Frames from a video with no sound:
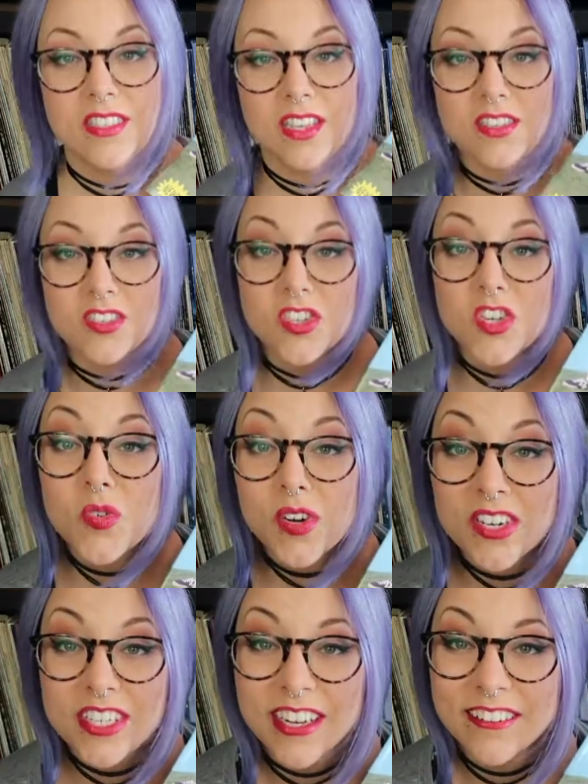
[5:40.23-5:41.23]
it says
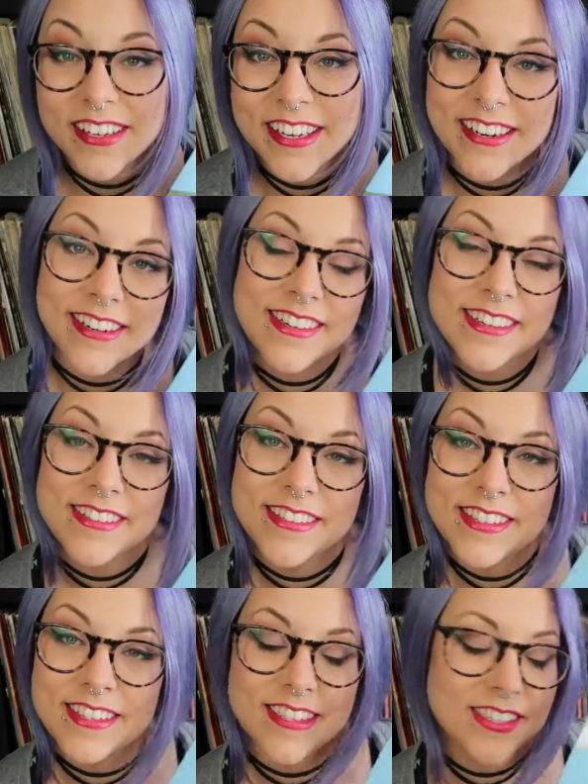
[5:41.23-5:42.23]
newer down here. So
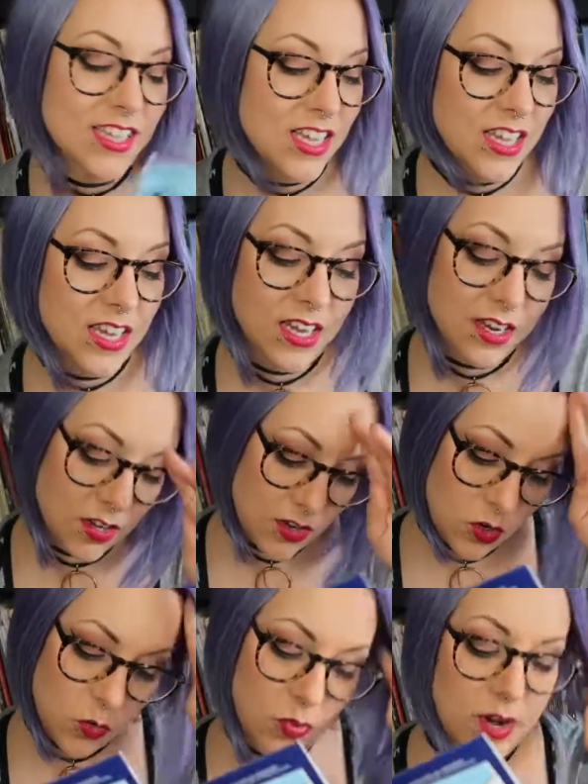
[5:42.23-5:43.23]
this is the
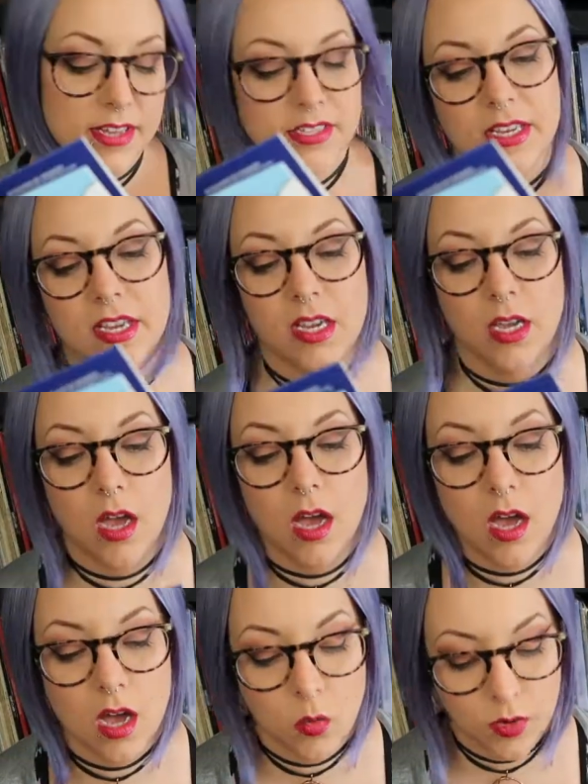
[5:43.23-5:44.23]
new pressing,
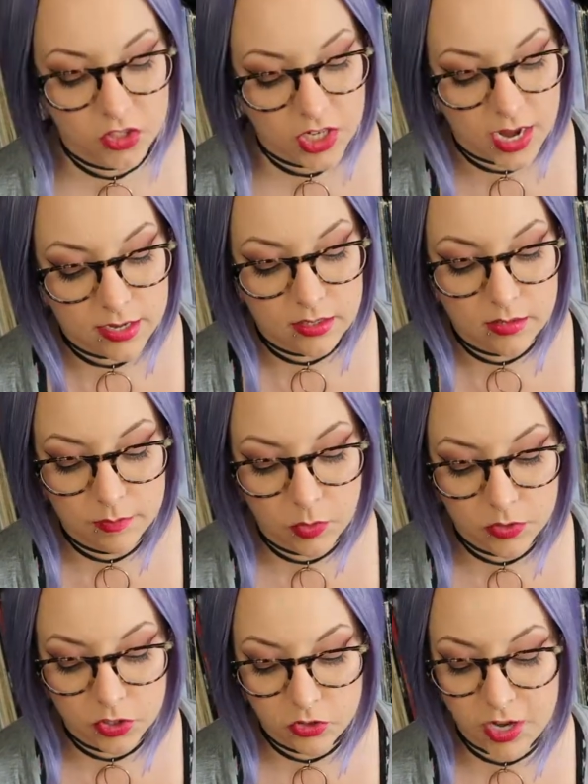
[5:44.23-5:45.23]
which has some
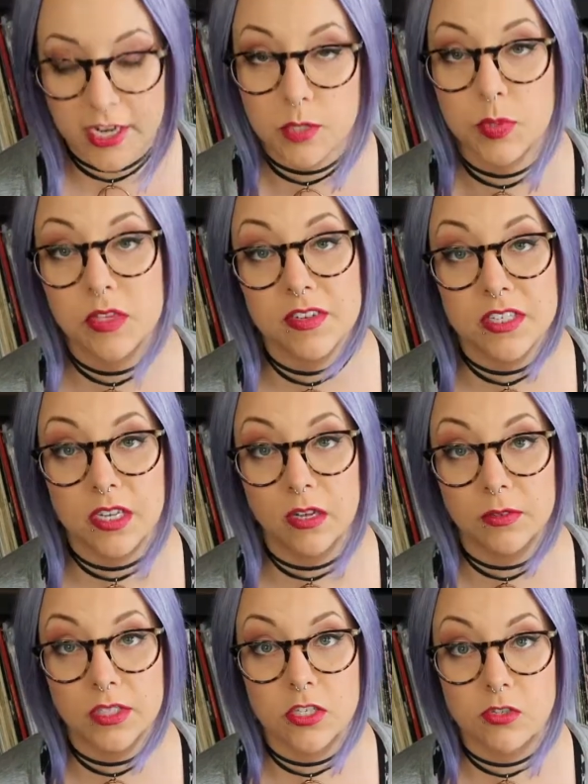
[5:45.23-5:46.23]
bonus tracks, previously
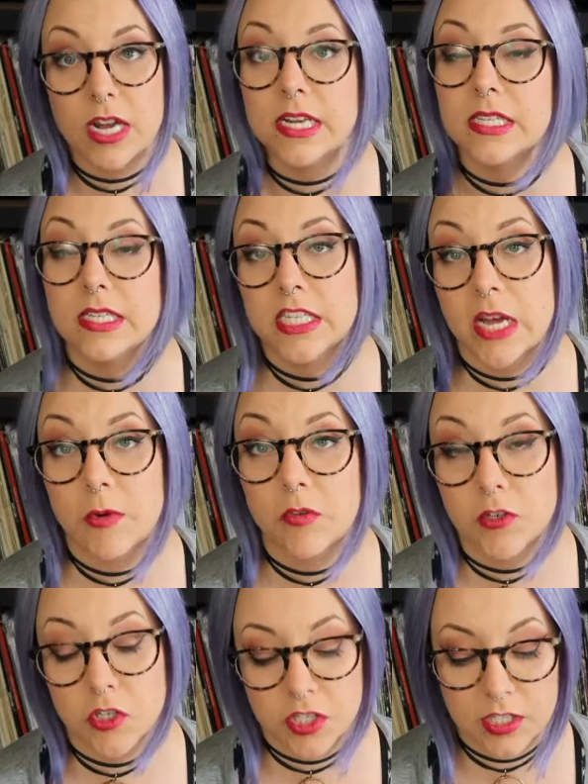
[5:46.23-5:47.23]
unreleased tracks, and demo
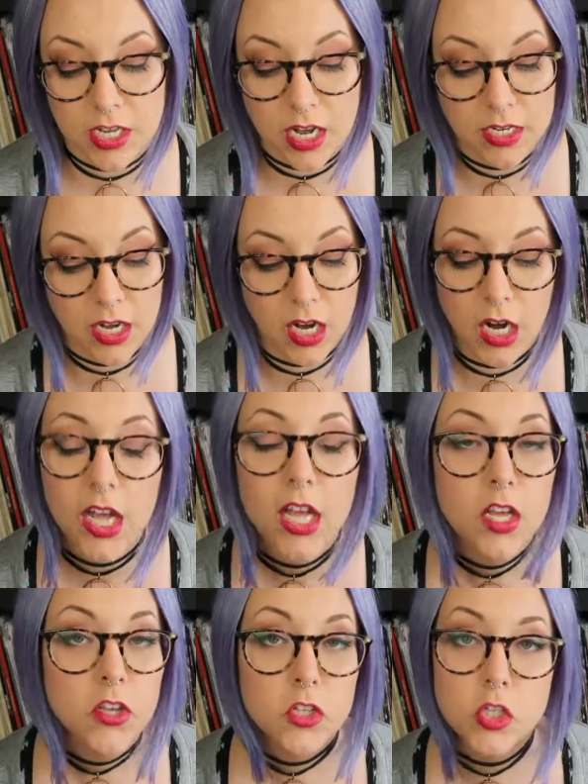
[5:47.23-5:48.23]
versions on here.
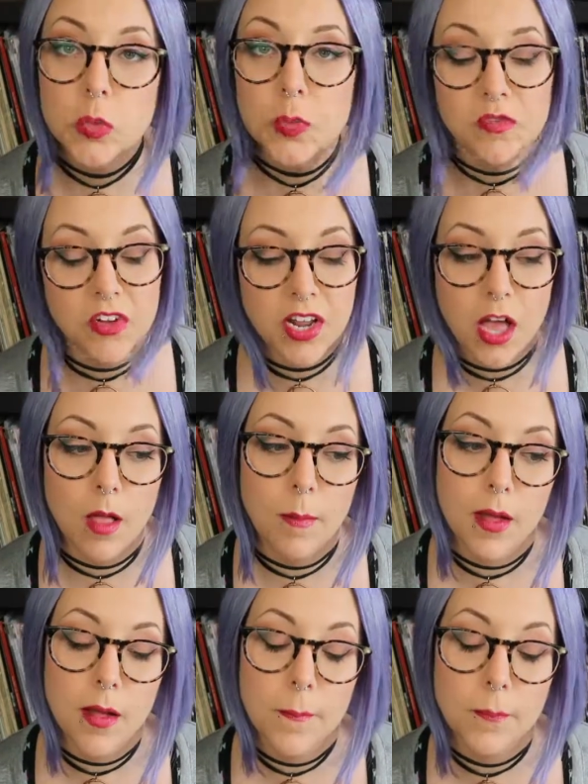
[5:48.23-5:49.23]
Super fun
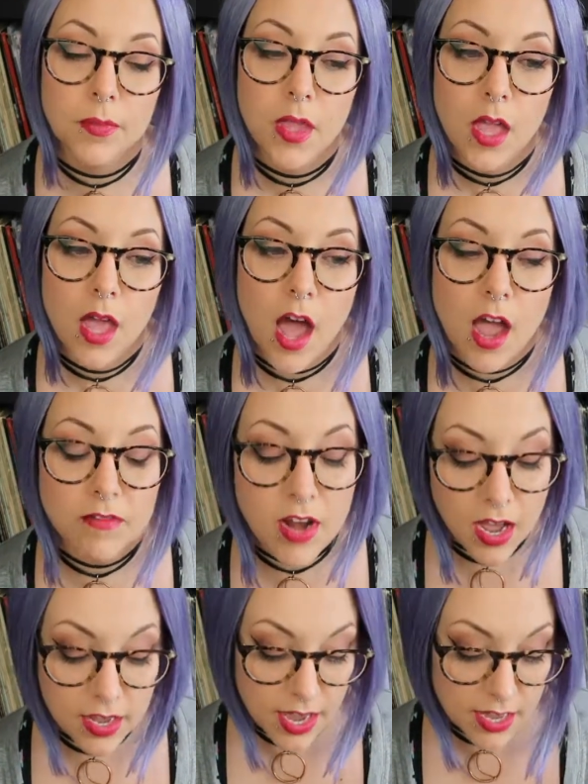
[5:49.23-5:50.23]
album. I've
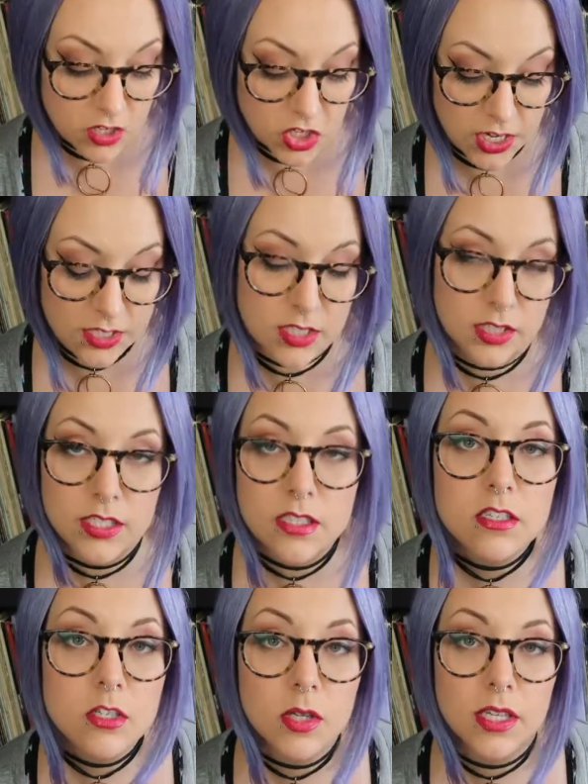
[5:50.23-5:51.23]
not had a chance to
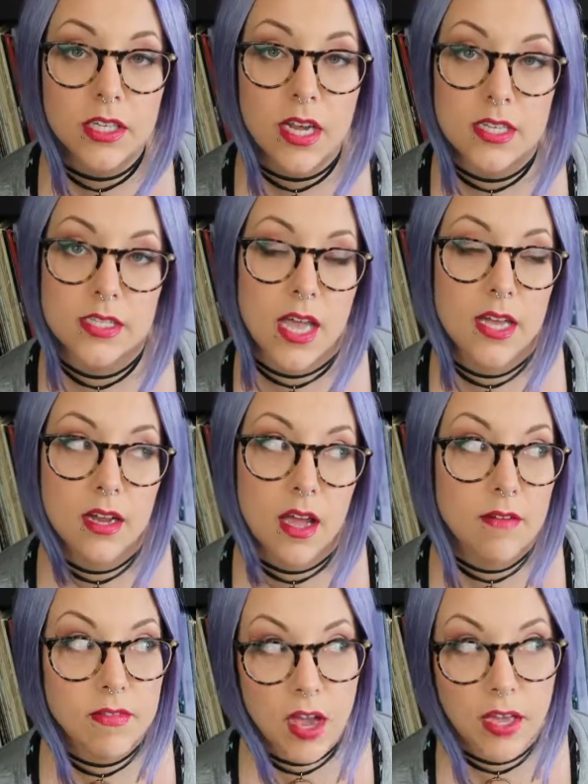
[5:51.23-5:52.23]
listen to it. Like I said,
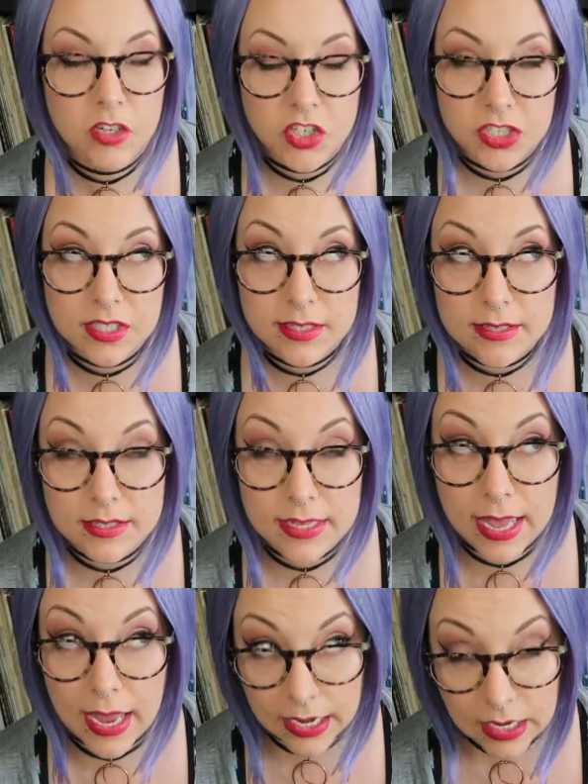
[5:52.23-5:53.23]
I've not had a chance to listen to
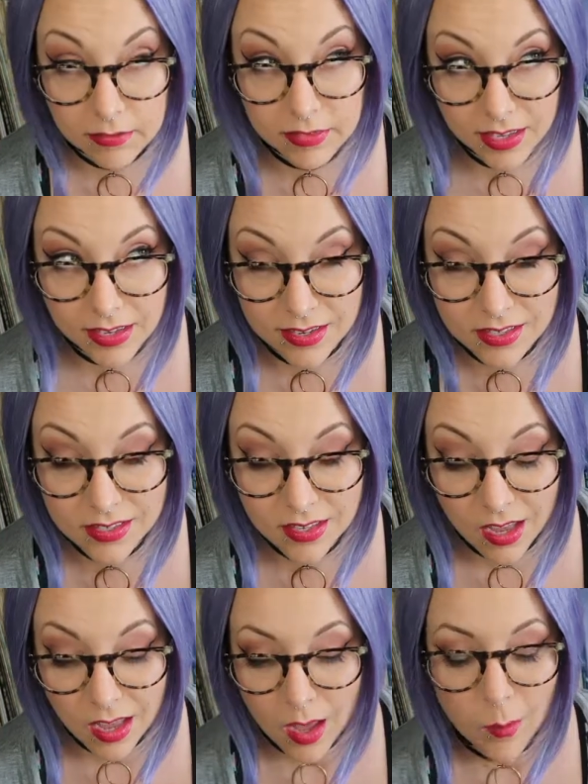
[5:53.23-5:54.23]
any of these,
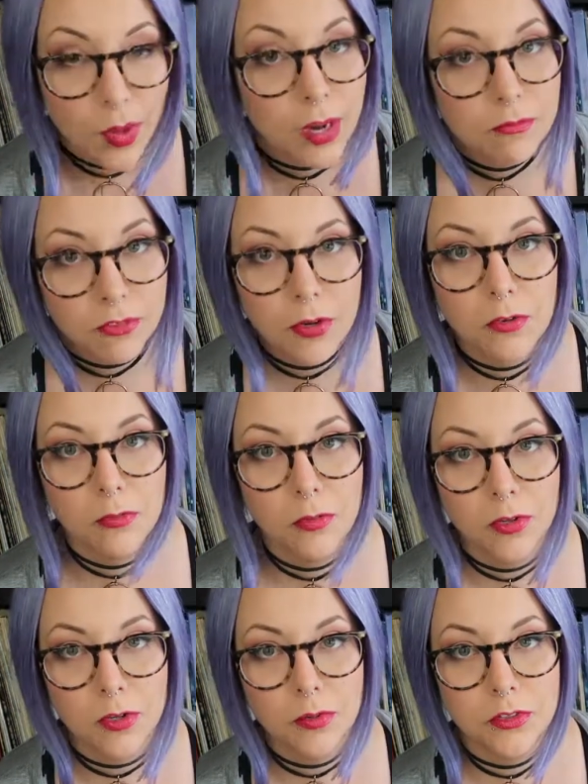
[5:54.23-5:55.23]
but I'm very
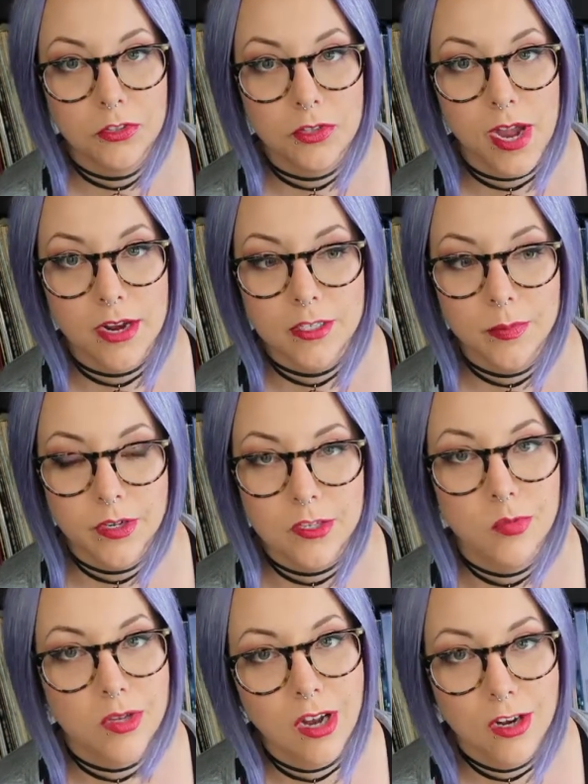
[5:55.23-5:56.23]
familiar with the tracks
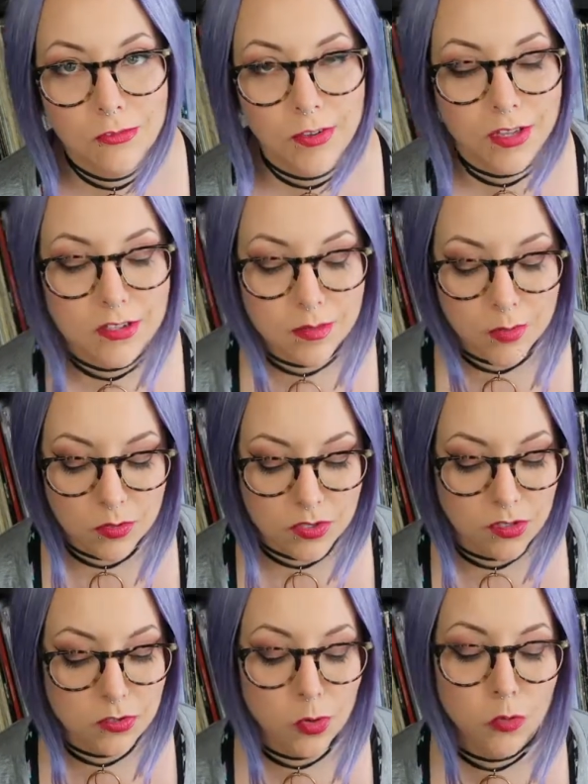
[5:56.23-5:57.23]
because we are fans of
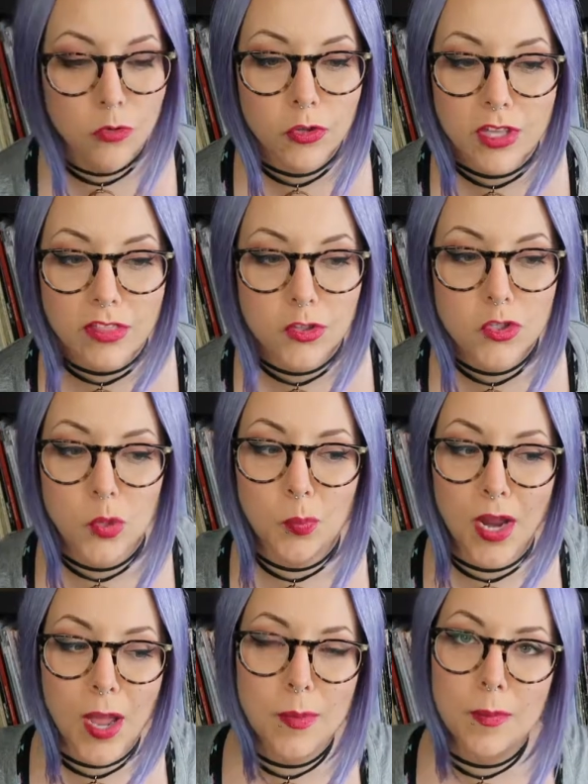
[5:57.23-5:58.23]
music. So if you like that
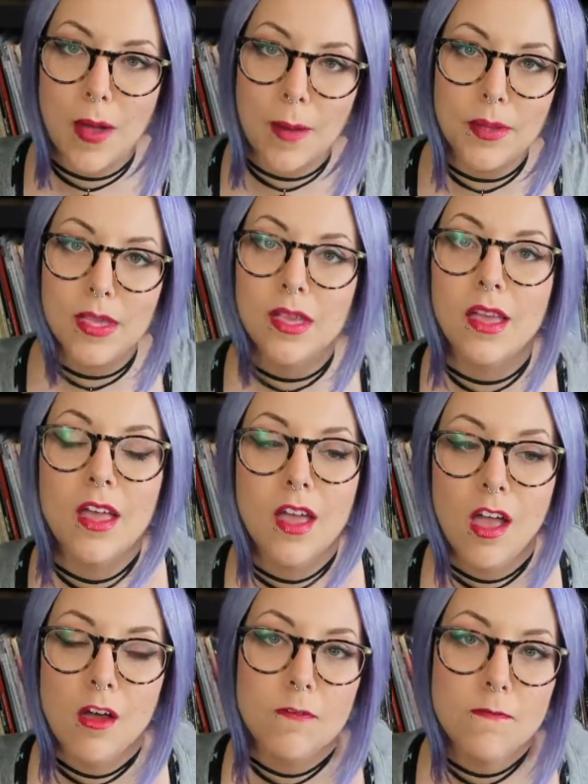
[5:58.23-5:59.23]
super happy, puppy,
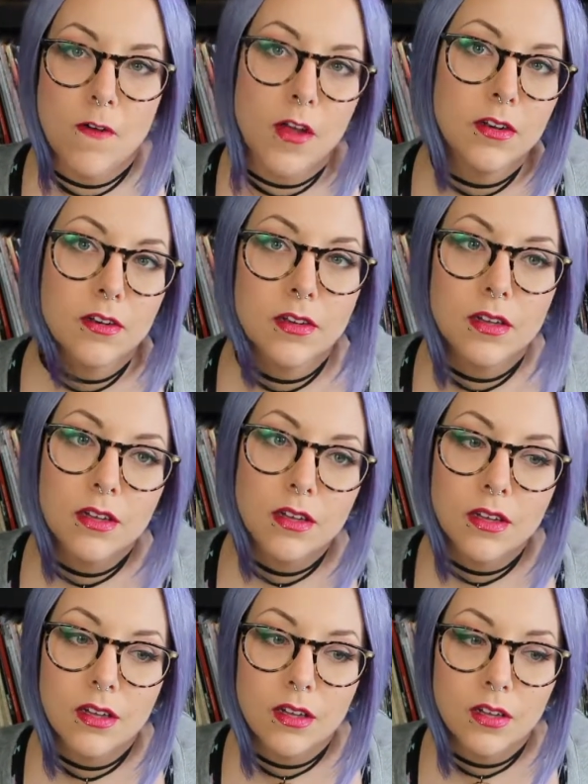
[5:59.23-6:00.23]
fun,
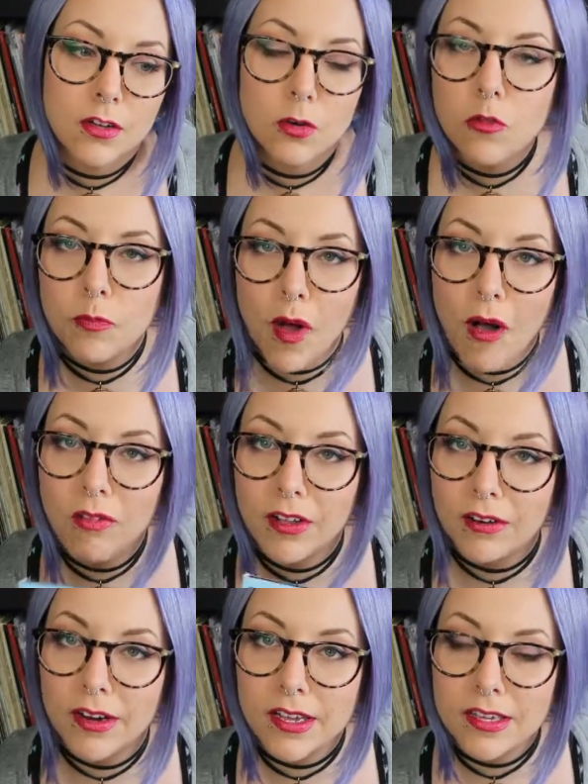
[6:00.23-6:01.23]
goofball
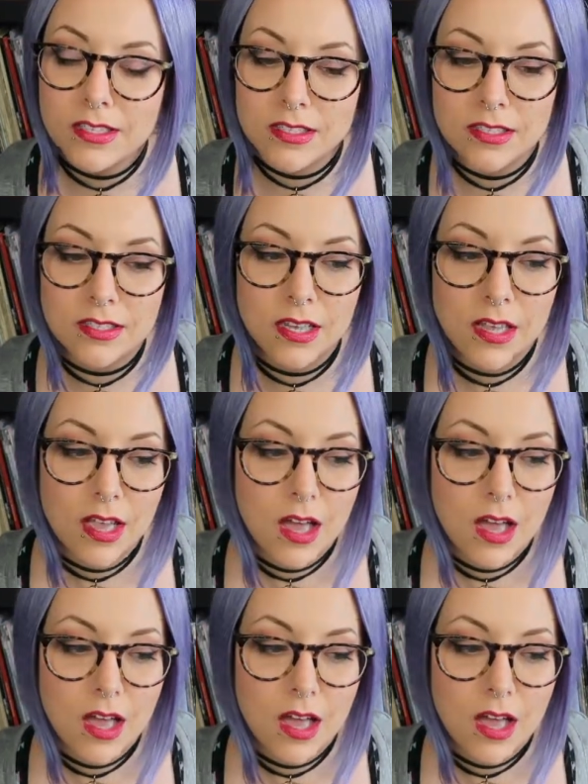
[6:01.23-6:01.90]
lyrics,